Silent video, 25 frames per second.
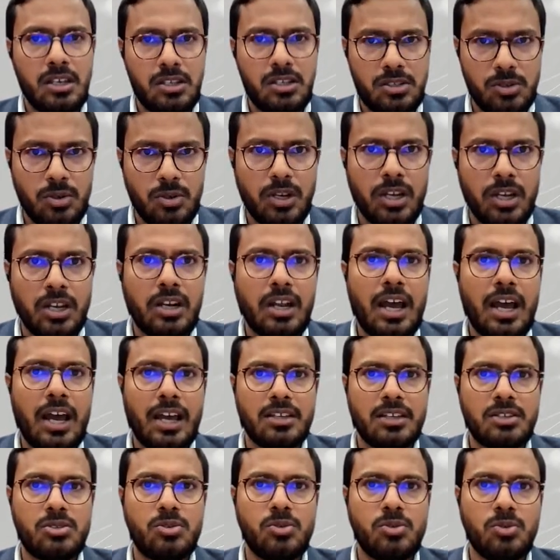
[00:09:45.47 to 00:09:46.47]
So it
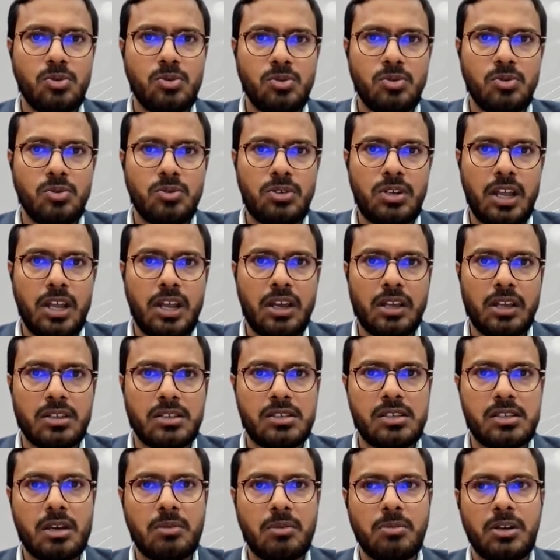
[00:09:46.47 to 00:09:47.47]
has to take
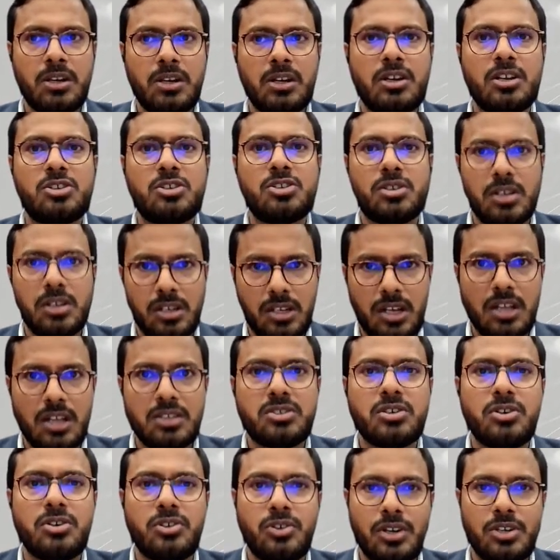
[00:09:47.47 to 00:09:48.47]
in some additional
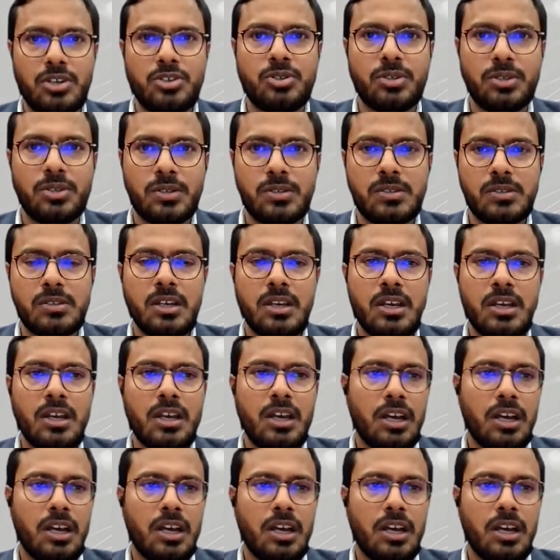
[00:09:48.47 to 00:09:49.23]
considerations,